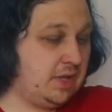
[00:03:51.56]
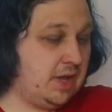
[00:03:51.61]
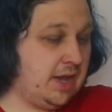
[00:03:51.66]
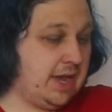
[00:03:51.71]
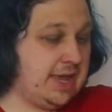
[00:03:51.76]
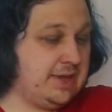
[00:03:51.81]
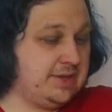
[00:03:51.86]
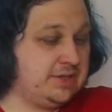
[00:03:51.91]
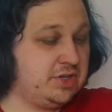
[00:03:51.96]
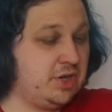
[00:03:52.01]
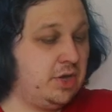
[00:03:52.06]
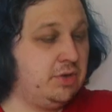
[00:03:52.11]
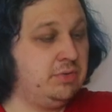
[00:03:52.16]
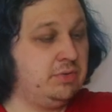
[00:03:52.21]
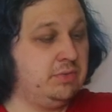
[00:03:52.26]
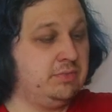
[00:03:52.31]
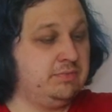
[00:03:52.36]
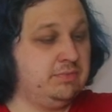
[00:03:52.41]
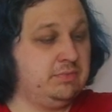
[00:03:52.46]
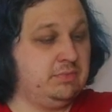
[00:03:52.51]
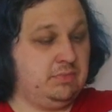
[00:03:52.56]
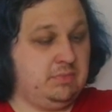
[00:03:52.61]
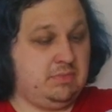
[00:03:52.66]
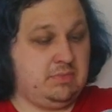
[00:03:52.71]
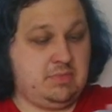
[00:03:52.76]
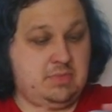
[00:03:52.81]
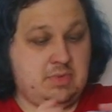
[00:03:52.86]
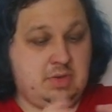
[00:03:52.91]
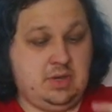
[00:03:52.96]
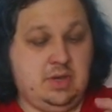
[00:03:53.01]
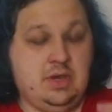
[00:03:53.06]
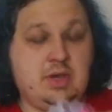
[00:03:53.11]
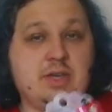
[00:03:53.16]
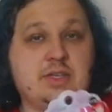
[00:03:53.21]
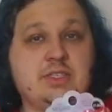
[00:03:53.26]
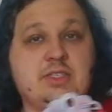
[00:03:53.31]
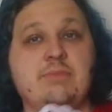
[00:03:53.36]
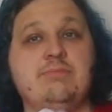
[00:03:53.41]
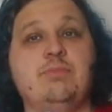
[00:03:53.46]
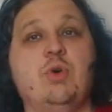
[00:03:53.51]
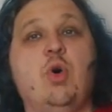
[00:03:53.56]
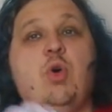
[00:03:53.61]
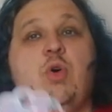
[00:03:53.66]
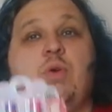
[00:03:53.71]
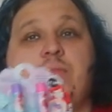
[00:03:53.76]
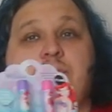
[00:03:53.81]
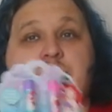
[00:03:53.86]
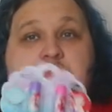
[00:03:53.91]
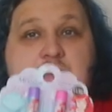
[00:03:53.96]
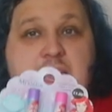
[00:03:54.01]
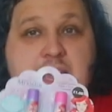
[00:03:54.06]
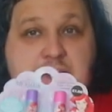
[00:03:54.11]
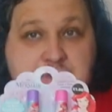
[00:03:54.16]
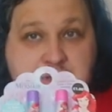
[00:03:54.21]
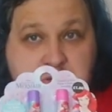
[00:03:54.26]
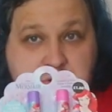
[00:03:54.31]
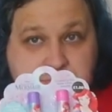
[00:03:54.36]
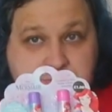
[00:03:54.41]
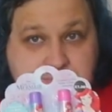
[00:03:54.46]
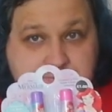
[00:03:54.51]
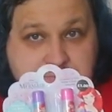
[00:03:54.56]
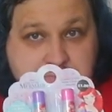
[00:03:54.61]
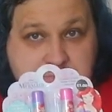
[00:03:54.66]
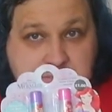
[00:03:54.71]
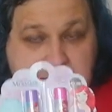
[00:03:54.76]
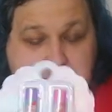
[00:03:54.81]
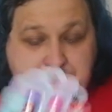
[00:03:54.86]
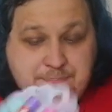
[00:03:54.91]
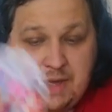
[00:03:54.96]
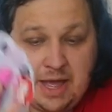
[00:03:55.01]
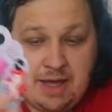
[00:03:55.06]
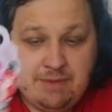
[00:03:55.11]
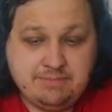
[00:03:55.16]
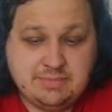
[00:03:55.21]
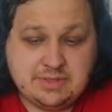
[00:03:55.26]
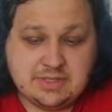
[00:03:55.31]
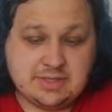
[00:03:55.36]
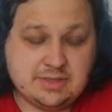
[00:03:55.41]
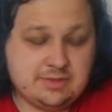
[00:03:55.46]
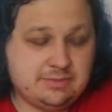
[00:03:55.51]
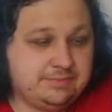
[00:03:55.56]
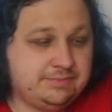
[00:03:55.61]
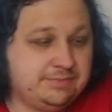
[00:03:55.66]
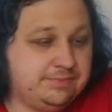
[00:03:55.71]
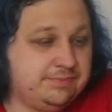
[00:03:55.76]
Okay, so some more Ariel lip balms.